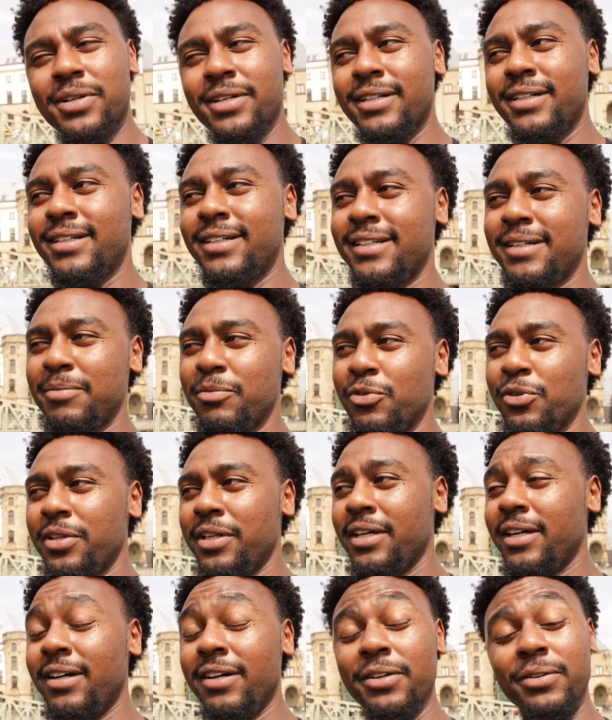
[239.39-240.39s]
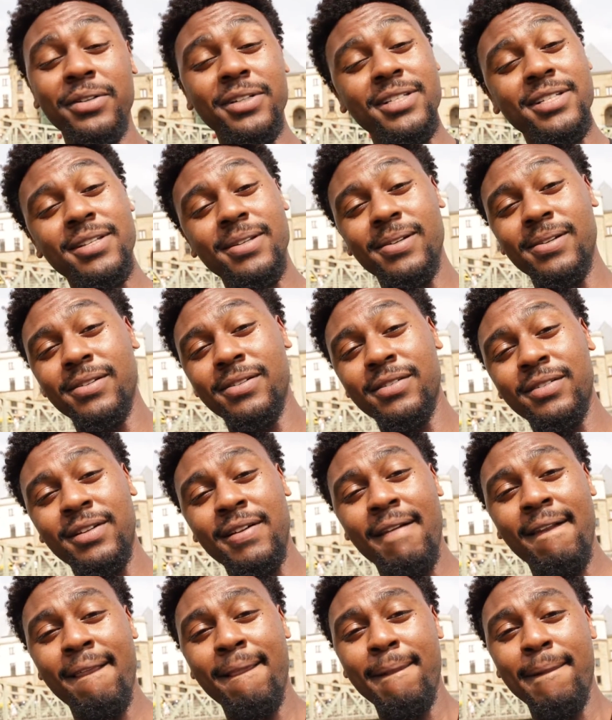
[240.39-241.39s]
good. I'm really hungry, so
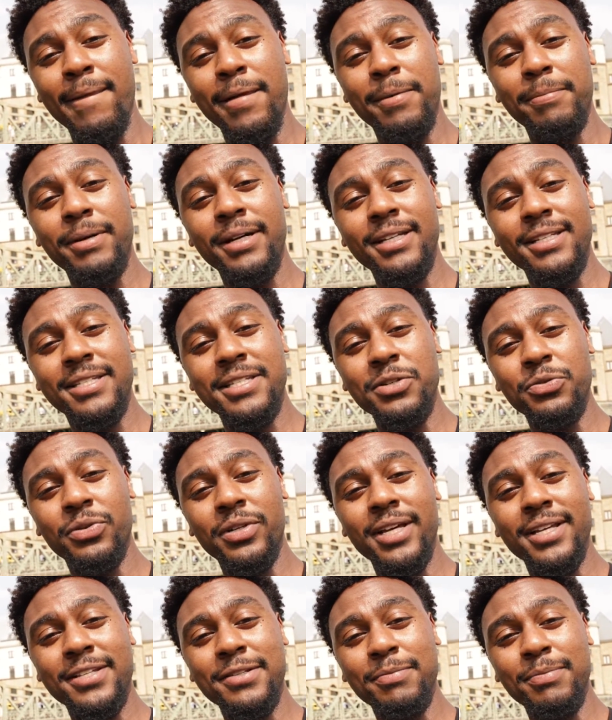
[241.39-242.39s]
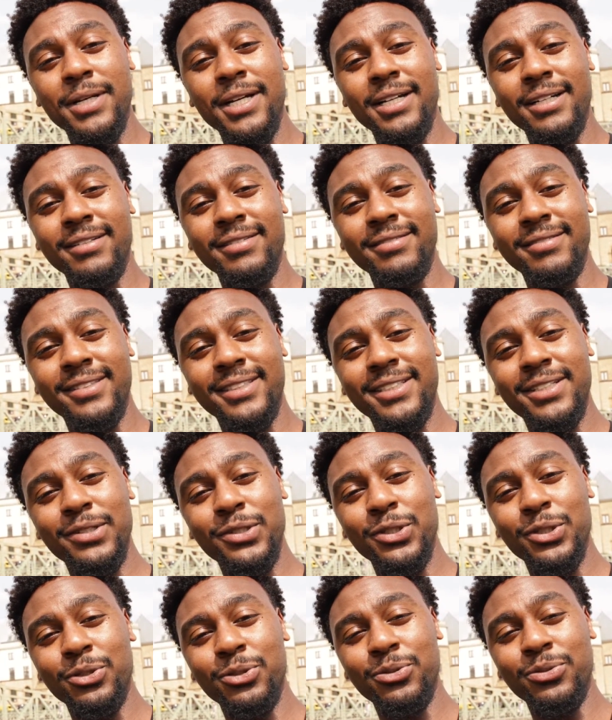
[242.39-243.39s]
I'm about to see what that's about.
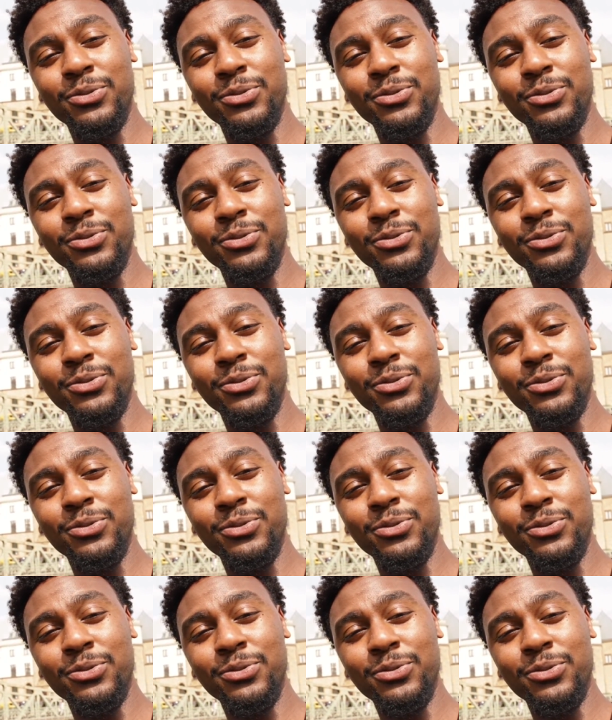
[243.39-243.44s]
So,